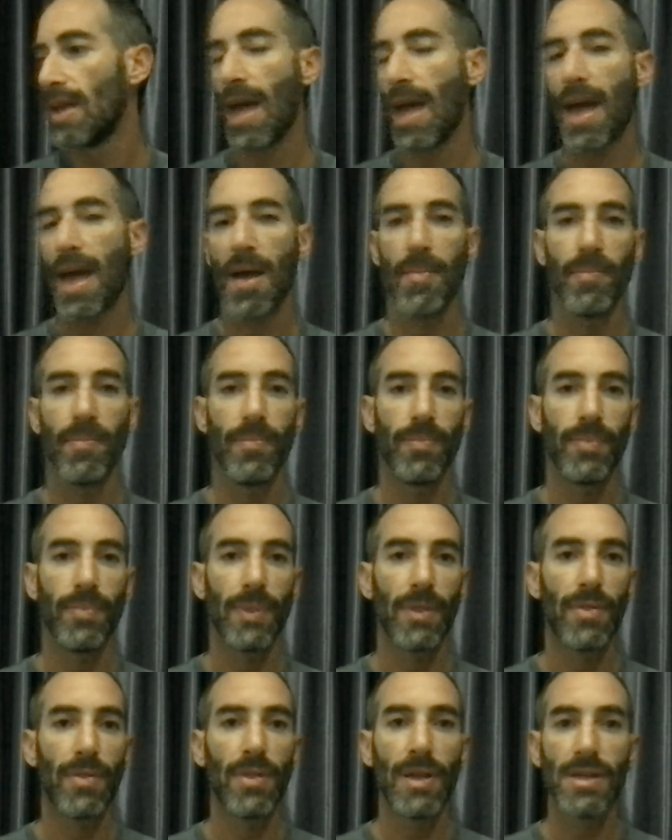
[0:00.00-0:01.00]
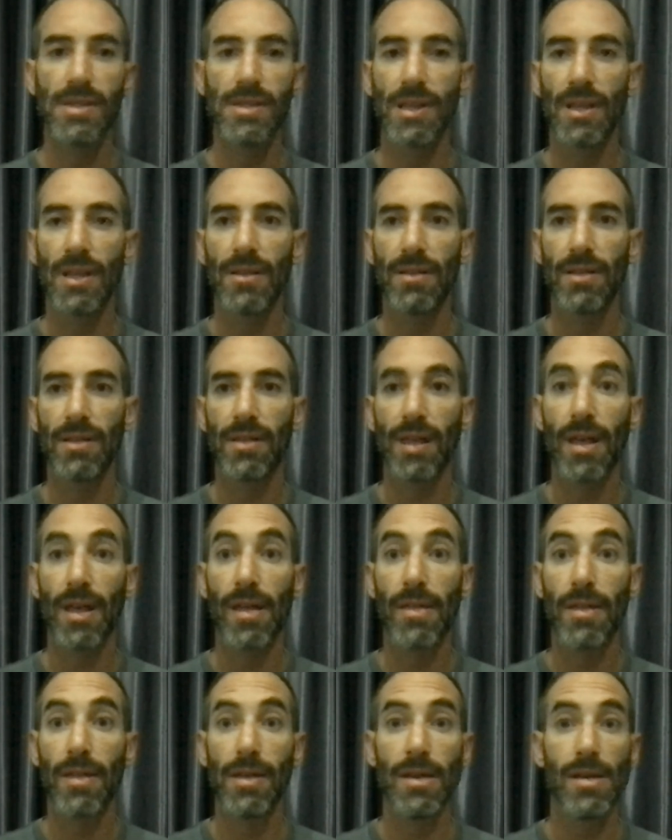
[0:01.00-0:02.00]

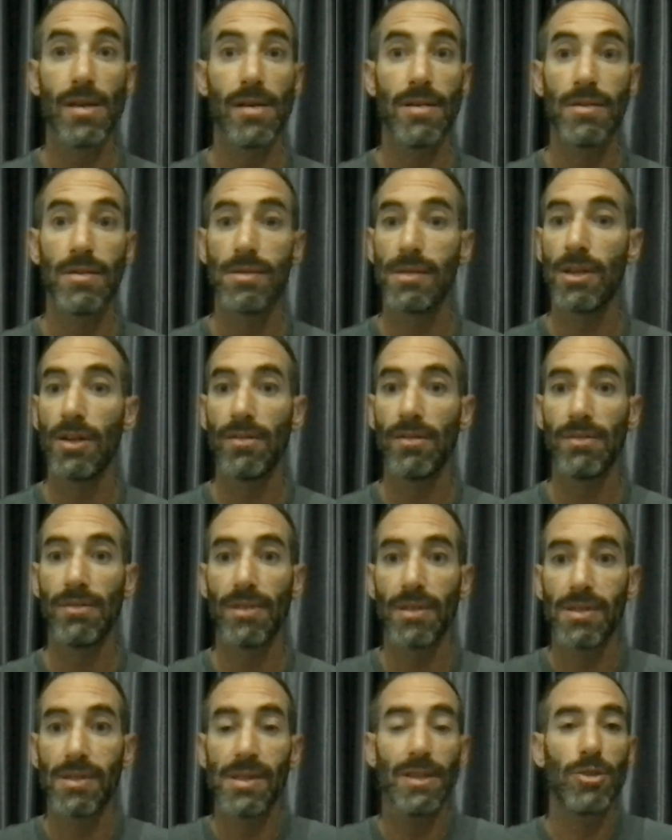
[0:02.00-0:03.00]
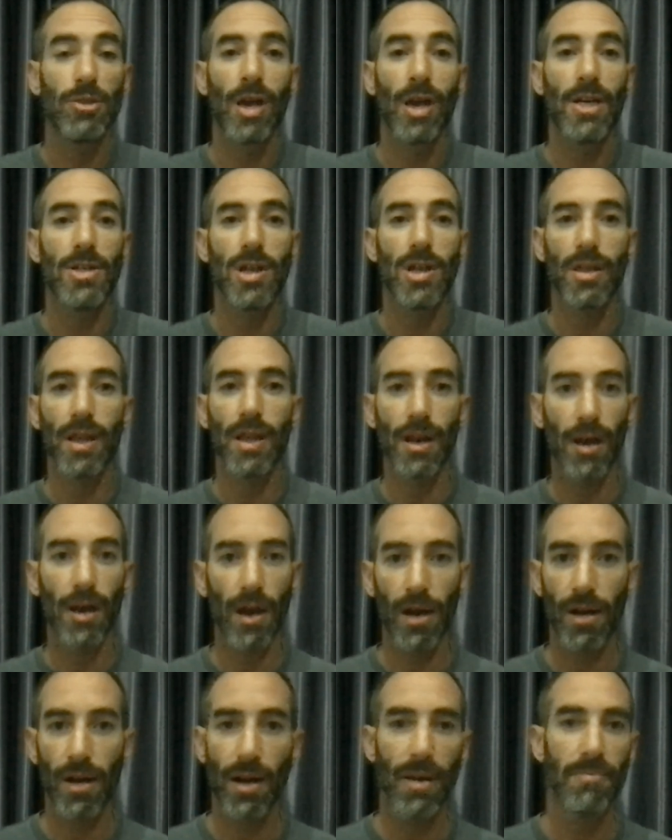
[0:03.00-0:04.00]
the situation that
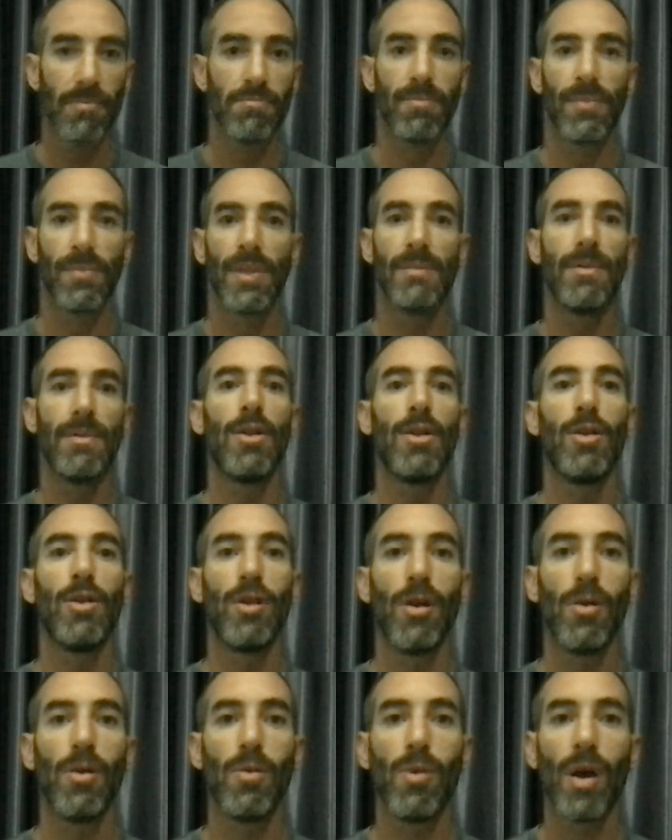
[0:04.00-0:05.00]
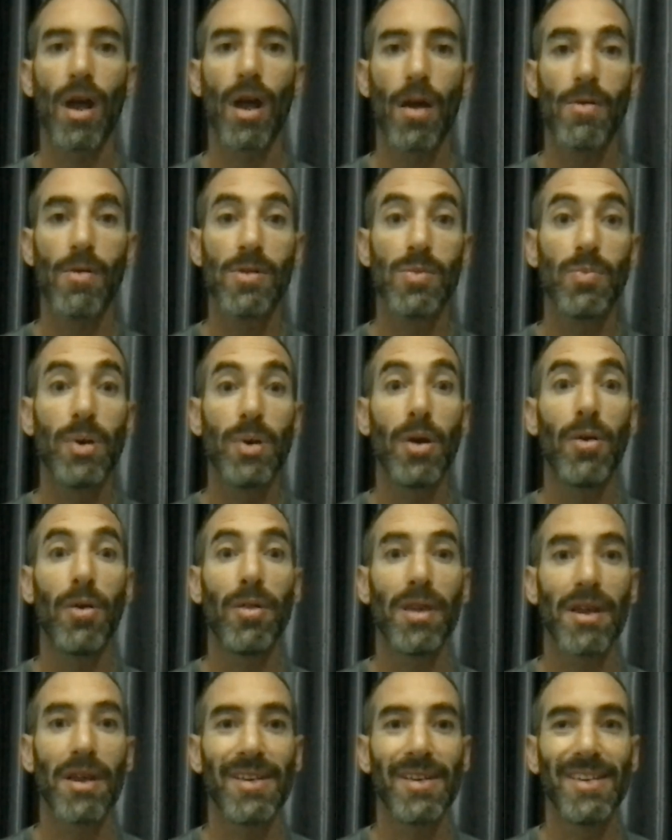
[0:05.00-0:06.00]
I, you know, what I was
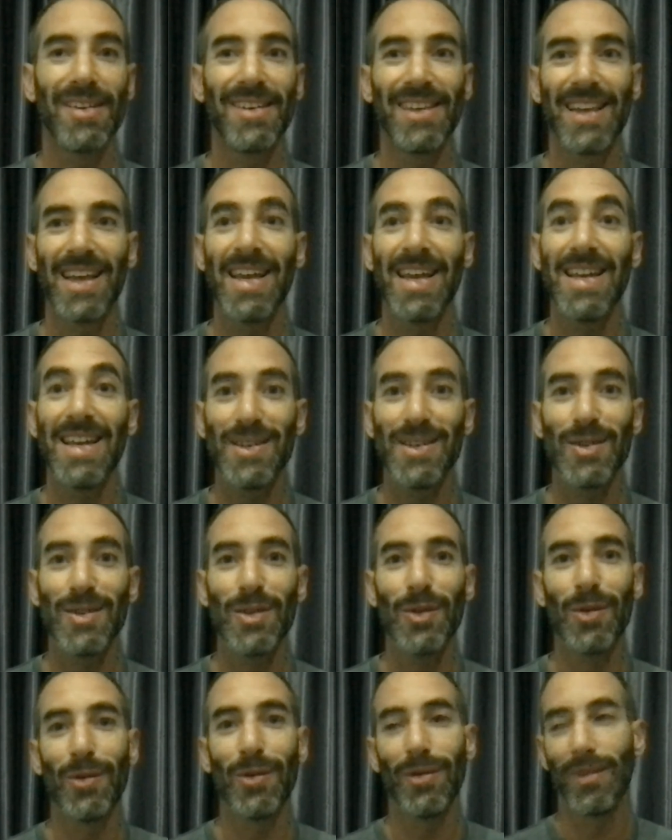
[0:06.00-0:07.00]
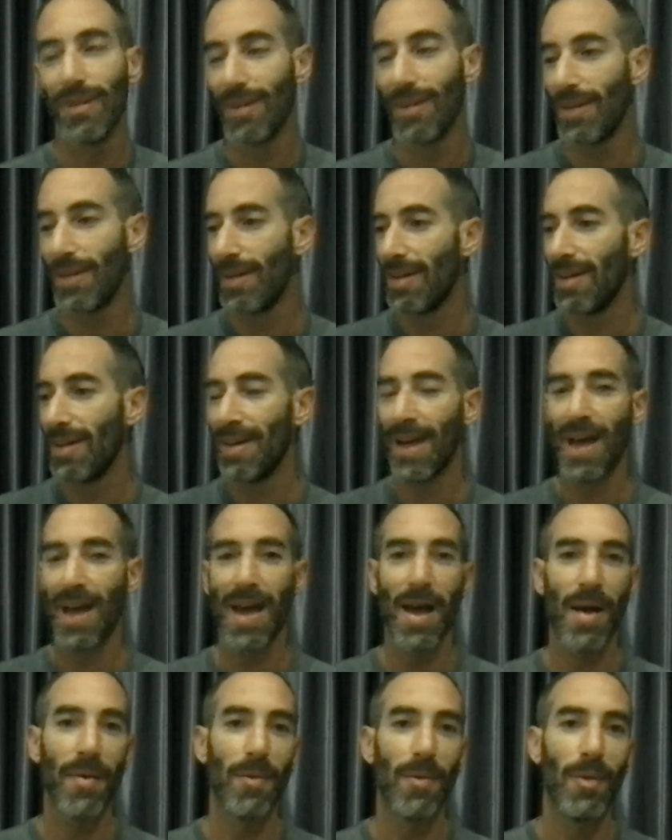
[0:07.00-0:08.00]
birthing into,
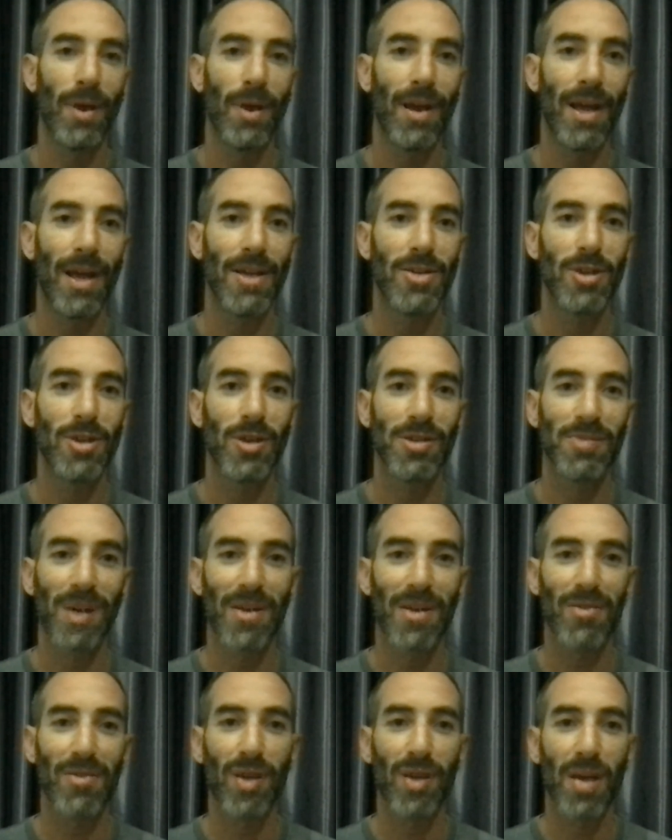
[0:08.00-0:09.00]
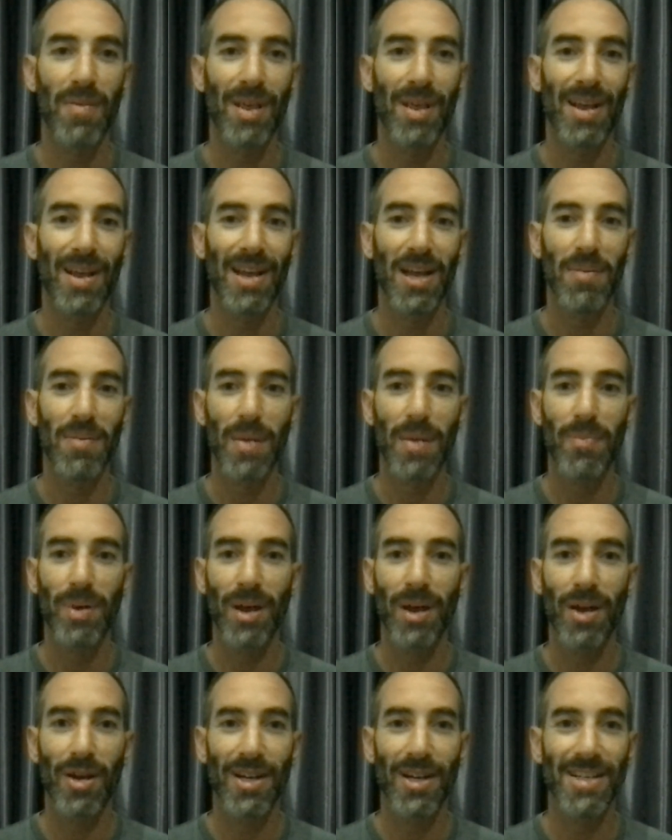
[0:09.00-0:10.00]
when I chose my family and my
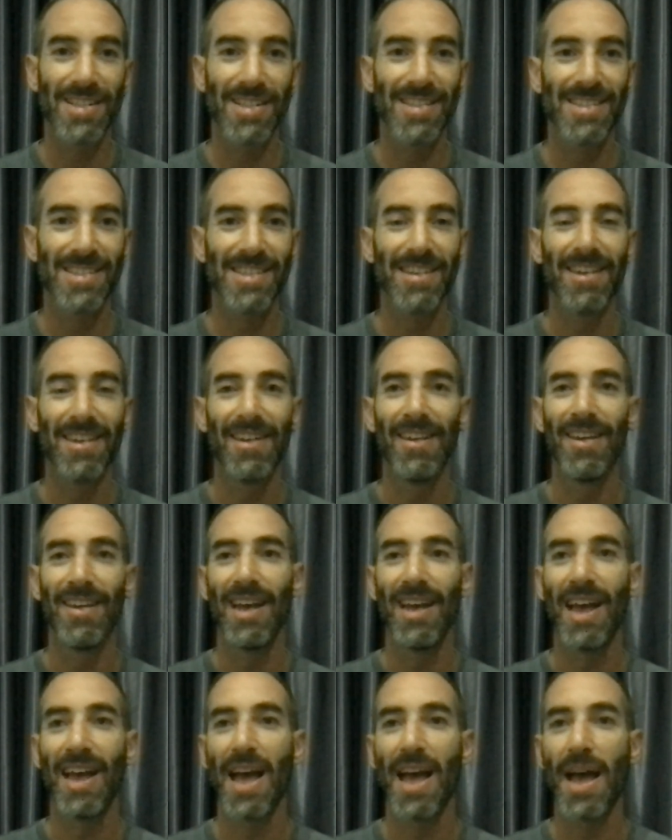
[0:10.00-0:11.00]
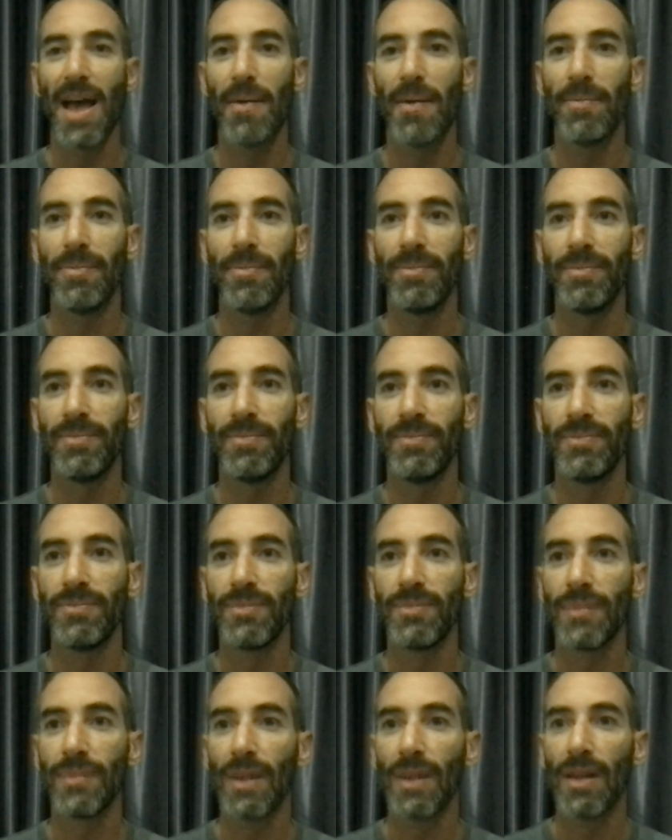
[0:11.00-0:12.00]
parents, and
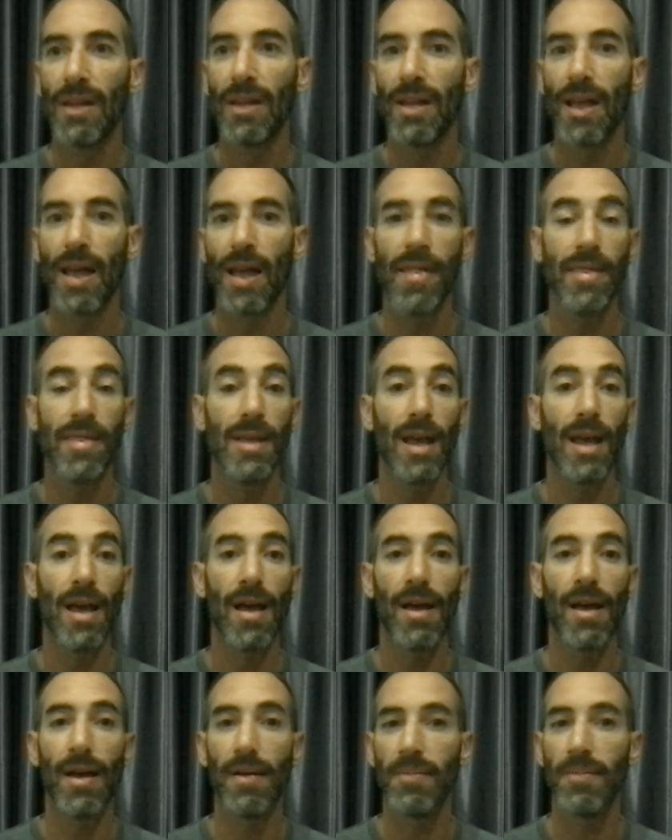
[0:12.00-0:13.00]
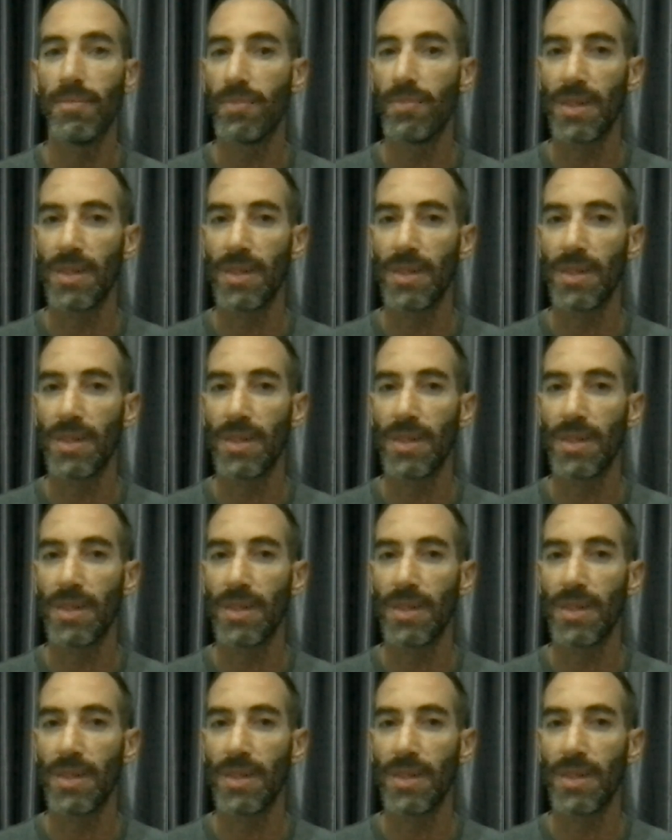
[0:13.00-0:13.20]
the